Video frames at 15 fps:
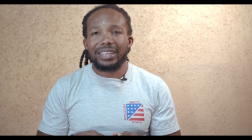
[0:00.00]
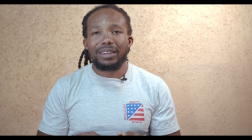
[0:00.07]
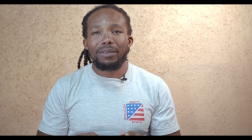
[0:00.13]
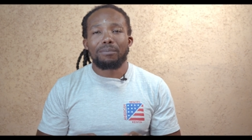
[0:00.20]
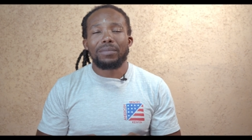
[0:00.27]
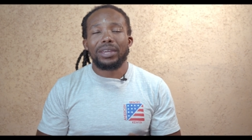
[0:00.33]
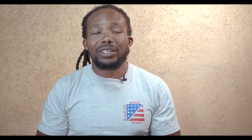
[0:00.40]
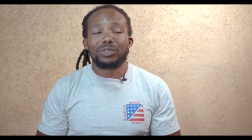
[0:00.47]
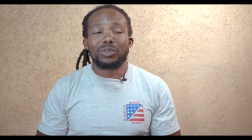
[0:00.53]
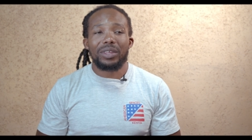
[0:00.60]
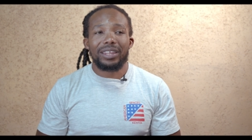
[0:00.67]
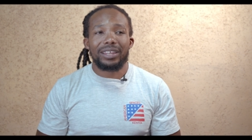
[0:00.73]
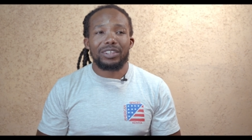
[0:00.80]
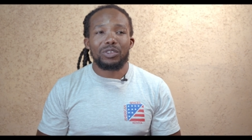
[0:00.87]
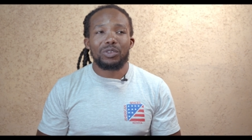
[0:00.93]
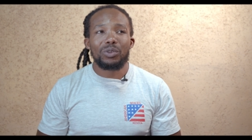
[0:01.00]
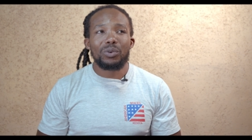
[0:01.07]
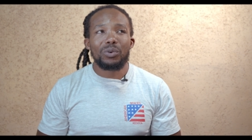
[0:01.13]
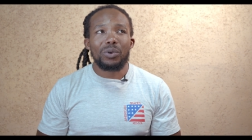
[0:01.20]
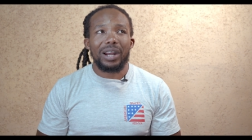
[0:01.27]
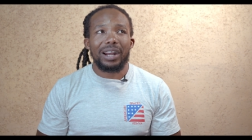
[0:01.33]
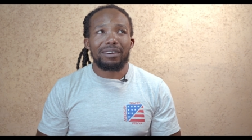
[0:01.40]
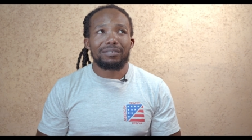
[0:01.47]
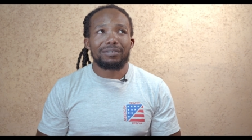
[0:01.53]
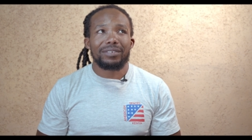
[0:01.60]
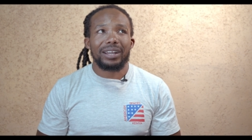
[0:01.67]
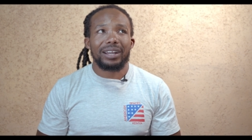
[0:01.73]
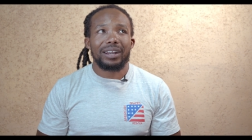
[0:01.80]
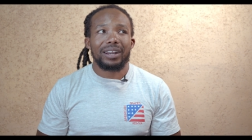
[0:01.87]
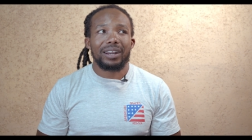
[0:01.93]
make sure that you
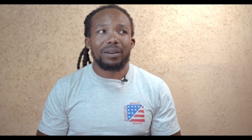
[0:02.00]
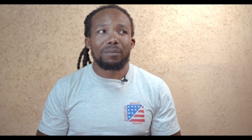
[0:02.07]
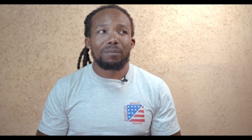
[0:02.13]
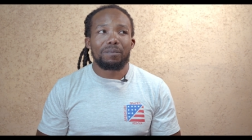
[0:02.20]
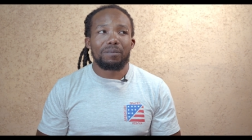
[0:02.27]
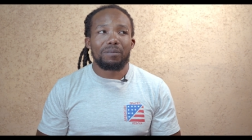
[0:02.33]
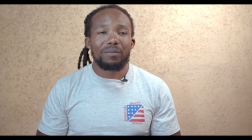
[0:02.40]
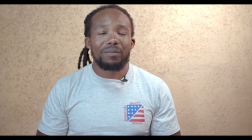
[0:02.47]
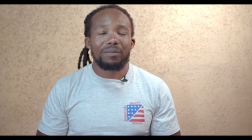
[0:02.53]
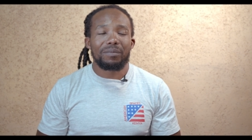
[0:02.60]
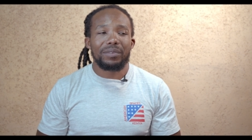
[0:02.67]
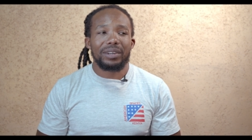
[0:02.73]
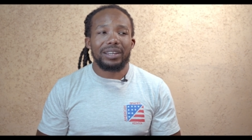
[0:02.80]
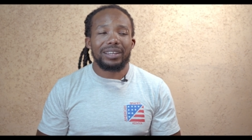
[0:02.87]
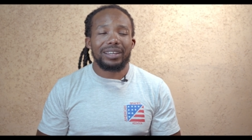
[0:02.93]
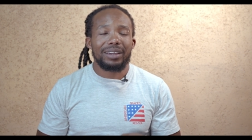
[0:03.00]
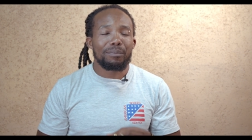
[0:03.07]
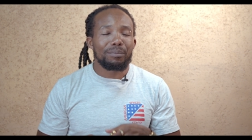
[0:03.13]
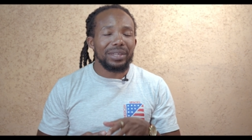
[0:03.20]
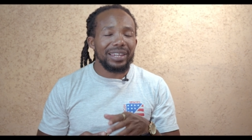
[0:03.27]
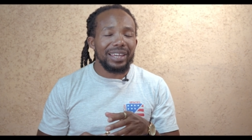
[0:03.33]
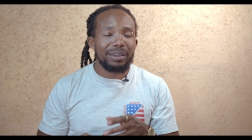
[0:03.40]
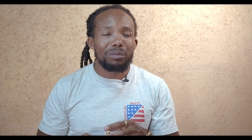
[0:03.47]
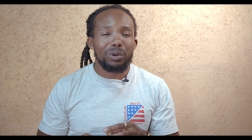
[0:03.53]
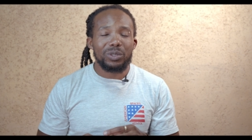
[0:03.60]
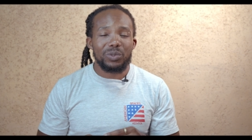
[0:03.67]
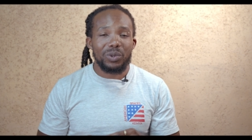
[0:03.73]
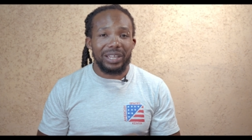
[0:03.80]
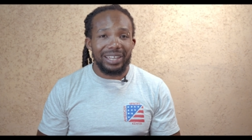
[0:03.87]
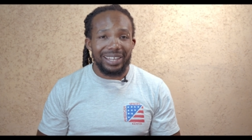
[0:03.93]
have um, been able
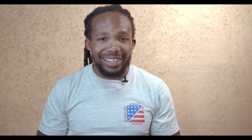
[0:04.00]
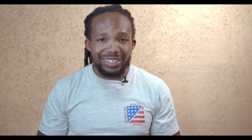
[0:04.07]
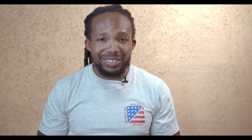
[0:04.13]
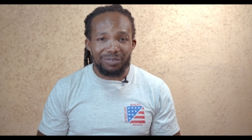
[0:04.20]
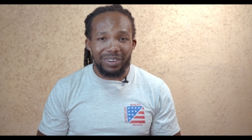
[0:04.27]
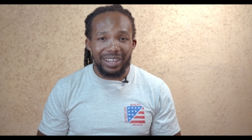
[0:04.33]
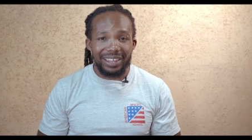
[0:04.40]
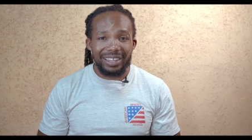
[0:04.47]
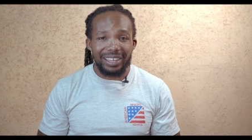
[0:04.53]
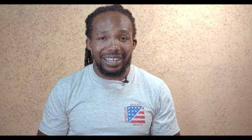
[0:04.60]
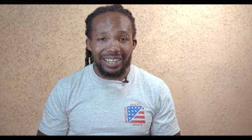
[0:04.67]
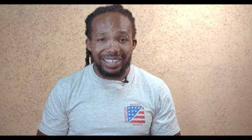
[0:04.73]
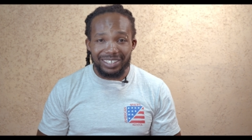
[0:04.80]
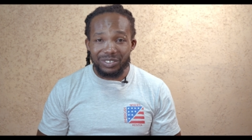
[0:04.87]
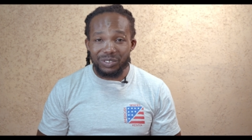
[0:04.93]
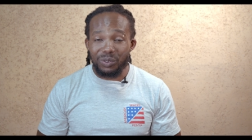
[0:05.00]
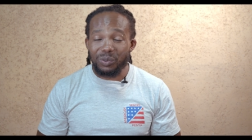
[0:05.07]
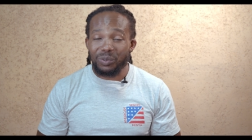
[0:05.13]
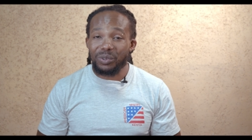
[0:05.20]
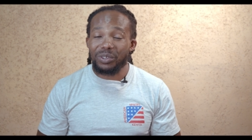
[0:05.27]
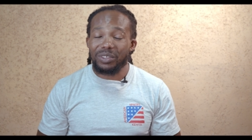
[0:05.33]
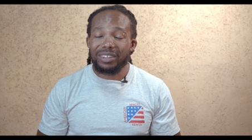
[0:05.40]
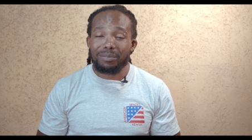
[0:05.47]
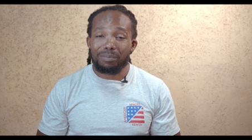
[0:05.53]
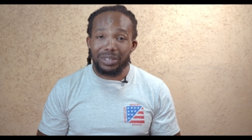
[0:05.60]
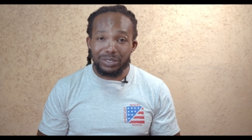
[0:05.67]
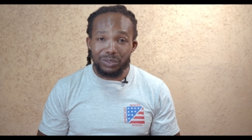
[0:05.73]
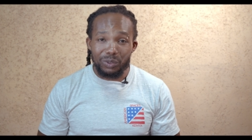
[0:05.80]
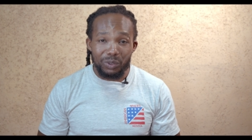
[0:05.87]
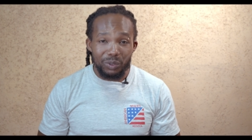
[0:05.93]
to identify the client, you the
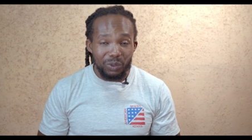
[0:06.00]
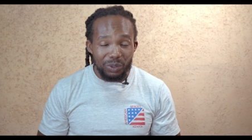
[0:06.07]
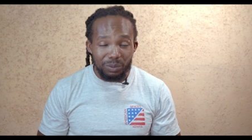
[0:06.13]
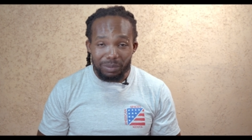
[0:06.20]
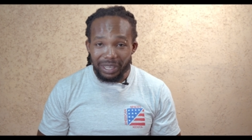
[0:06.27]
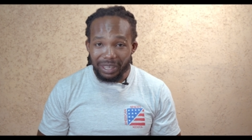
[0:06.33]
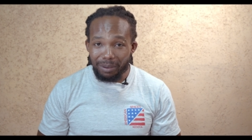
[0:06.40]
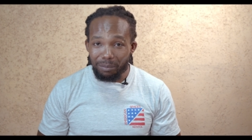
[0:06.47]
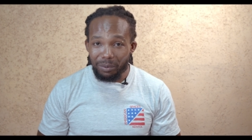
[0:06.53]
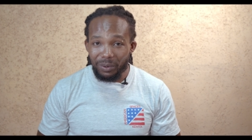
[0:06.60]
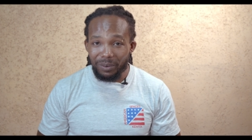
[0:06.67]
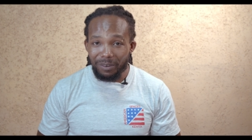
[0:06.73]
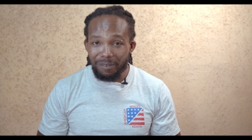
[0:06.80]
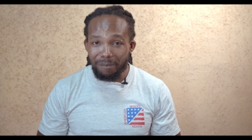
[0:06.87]
person you're doing makeup on,